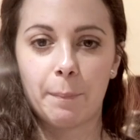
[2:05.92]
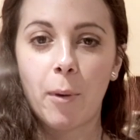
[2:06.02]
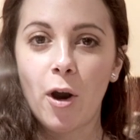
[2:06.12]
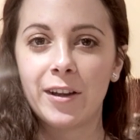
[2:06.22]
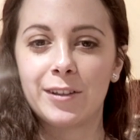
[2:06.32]
the
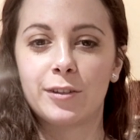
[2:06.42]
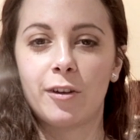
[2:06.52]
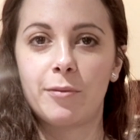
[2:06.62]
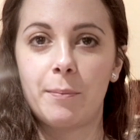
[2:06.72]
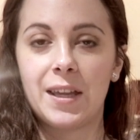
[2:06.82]
point
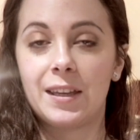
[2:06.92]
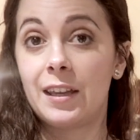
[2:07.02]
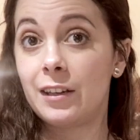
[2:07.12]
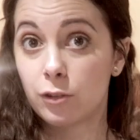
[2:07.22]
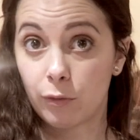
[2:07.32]
of
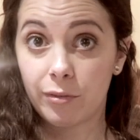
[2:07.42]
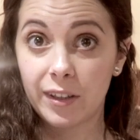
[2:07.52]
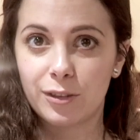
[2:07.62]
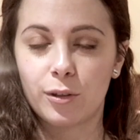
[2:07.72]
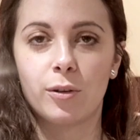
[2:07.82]
making
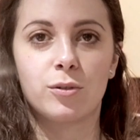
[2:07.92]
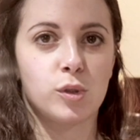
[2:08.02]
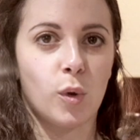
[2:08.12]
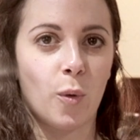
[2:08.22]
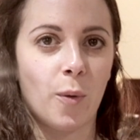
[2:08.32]
sofritto,
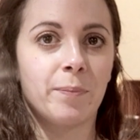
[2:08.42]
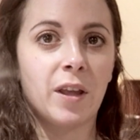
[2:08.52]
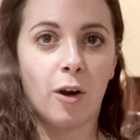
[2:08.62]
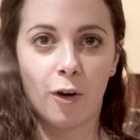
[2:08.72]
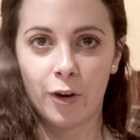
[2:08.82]
so
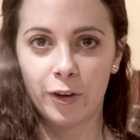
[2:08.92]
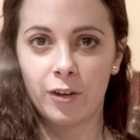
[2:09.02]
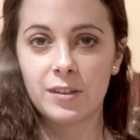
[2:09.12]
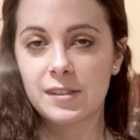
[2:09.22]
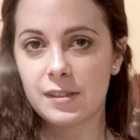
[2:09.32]

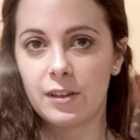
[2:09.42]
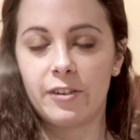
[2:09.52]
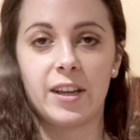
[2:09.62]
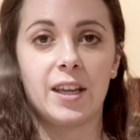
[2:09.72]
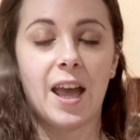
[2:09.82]
onion,
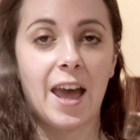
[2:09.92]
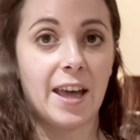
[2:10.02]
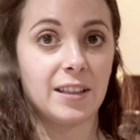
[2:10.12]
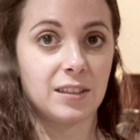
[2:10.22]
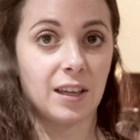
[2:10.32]
celery
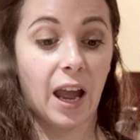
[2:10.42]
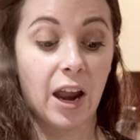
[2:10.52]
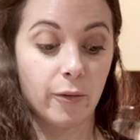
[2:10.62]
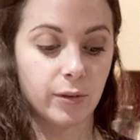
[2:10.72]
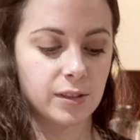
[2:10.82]
and
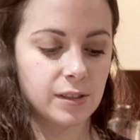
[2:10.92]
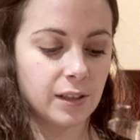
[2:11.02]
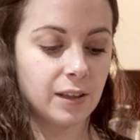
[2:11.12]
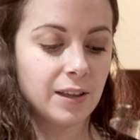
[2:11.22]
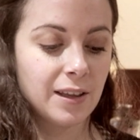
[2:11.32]
carrots,
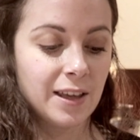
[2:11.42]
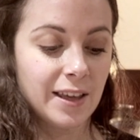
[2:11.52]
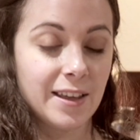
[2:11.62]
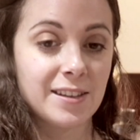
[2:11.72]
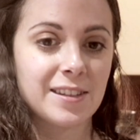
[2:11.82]

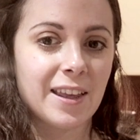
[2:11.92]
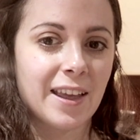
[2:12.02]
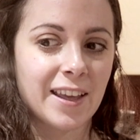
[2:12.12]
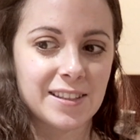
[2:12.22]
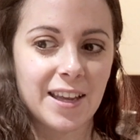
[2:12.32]
is
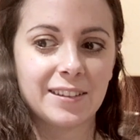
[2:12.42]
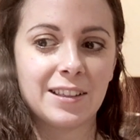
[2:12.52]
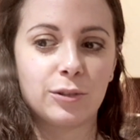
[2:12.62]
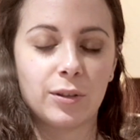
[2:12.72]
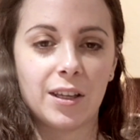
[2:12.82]

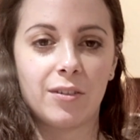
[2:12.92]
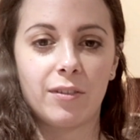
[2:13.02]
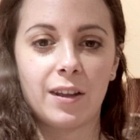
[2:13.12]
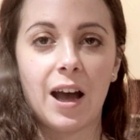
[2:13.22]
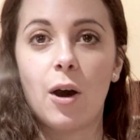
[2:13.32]
exactly to
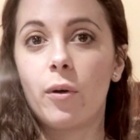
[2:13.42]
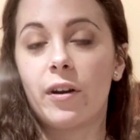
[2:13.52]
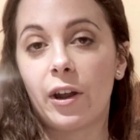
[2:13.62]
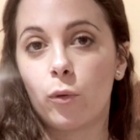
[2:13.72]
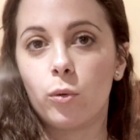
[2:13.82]
give
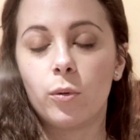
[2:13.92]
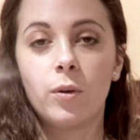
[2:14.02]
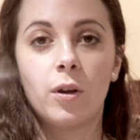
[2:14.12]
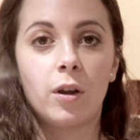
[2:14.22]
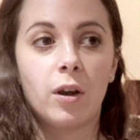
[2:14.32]
our
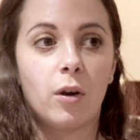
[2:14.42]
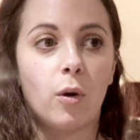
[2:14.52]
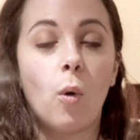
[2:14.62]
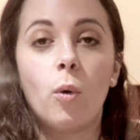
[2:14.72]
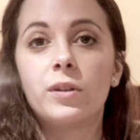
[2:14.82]
Ragù
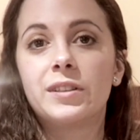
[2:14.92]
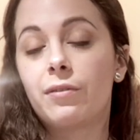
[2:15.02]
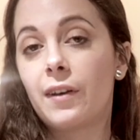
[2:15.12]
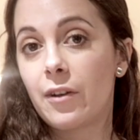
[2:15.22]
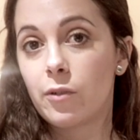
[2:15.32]
all the
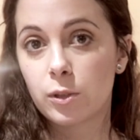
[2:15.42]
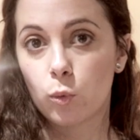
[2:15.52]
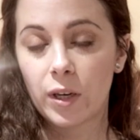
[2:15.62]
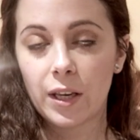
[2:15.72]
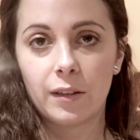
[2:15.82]
flavors
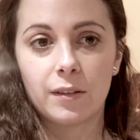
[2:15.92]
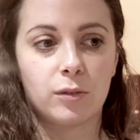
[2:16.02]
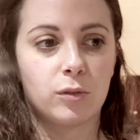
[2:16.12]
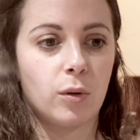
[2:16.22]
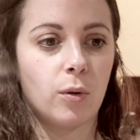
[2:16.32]
we
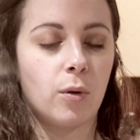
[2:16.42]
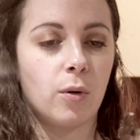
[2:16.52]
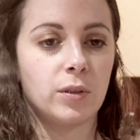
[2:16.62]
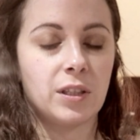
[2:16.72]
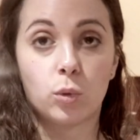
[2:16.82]
need,
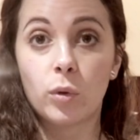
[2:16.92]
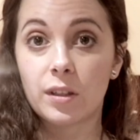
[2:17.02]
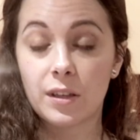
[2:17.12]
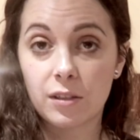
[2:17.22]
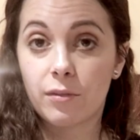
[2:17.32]
so the
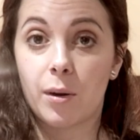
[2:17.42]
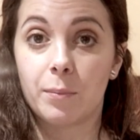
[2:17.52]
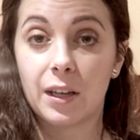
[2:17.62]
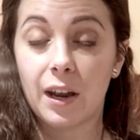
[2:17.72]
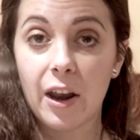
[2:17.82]
sweetness
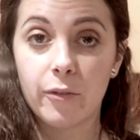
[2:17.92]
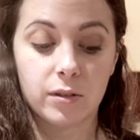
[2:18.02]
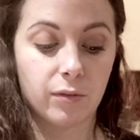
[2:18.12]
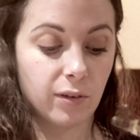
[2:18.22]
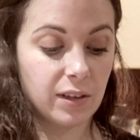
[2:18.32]
from the
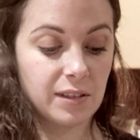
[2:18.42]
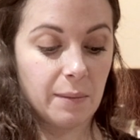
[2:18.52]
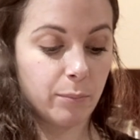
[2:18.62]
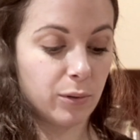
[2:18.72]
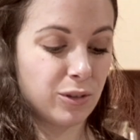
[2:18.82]
carrots, for
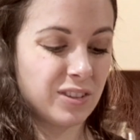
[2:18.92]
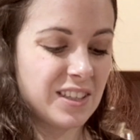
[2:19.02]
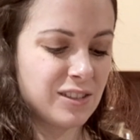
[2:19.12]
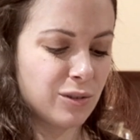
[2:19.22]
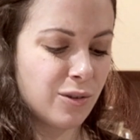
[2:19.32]
example, so
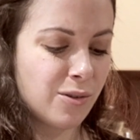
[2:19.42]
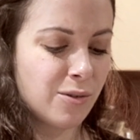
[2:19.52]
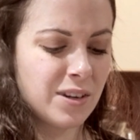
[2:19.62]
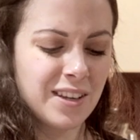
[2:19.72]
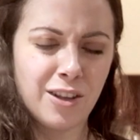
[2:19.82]
there's
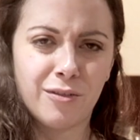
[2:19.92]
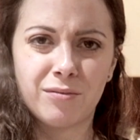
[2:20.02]
no need